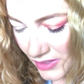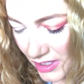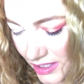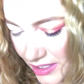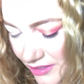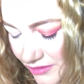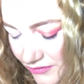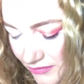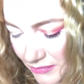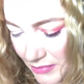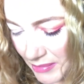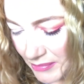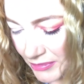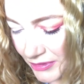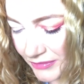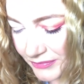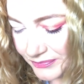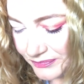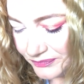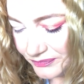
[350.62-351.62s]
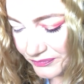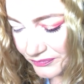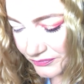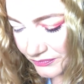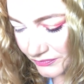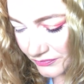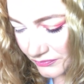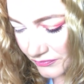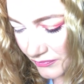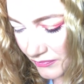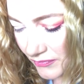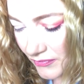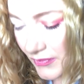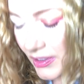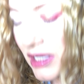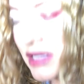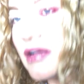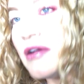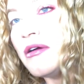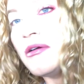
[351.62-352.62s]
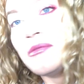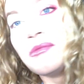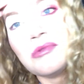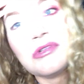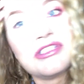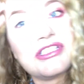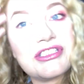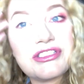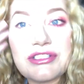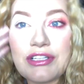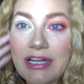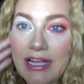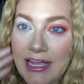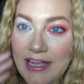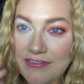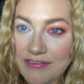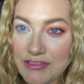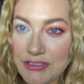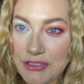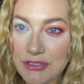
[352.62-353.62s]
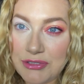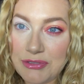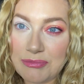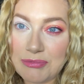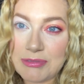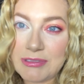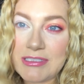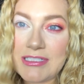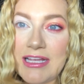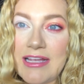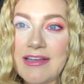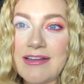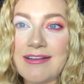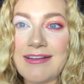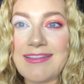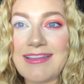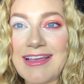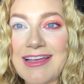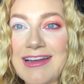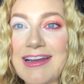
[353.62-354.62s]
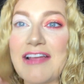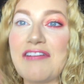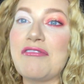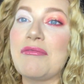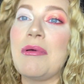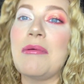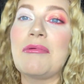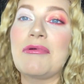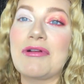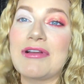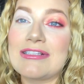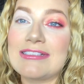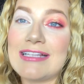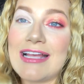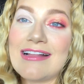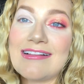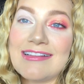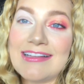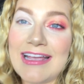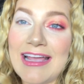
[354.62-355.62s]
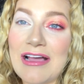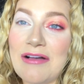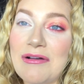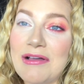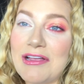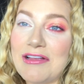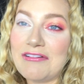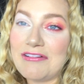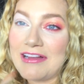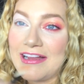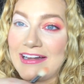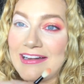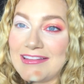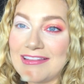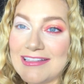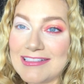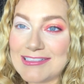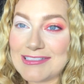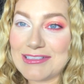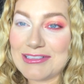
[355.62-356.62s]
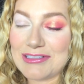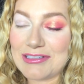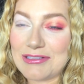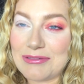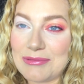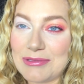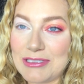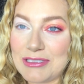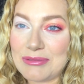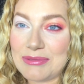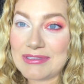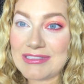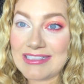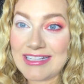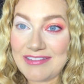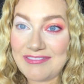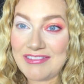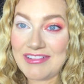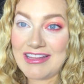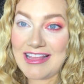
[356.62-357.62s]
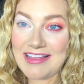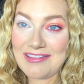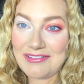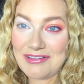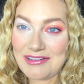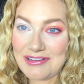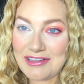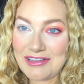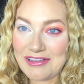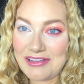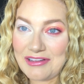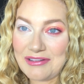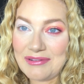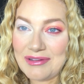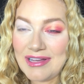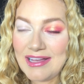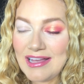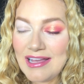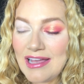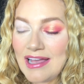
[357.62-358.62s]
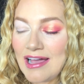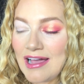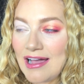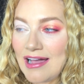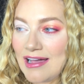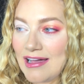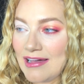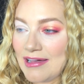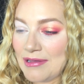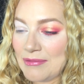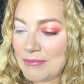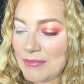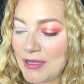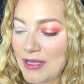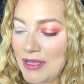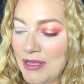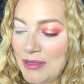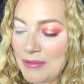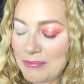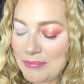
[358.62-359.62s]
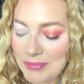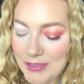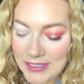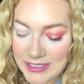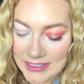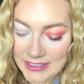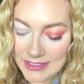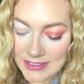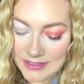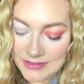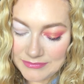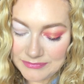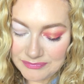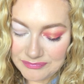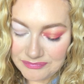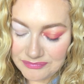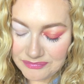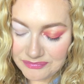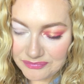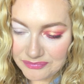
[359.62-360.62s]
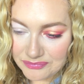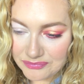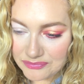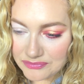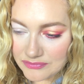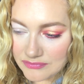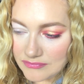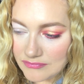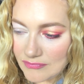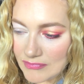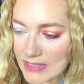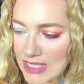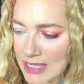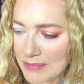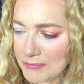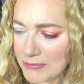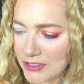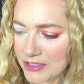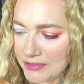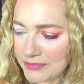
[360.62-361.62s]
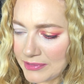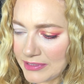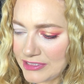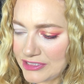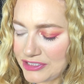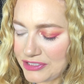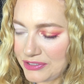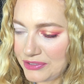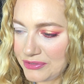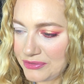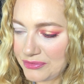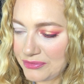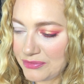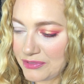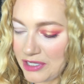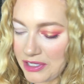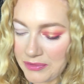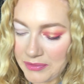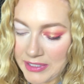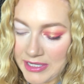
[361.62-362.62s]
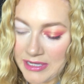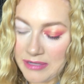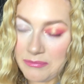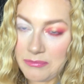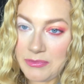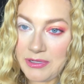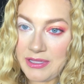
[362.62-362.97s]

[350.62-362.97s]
I don't remember. We're just gonna have to pretend that I remember exactly how I created this look, which wasn't even that long ago. But I'm going to go in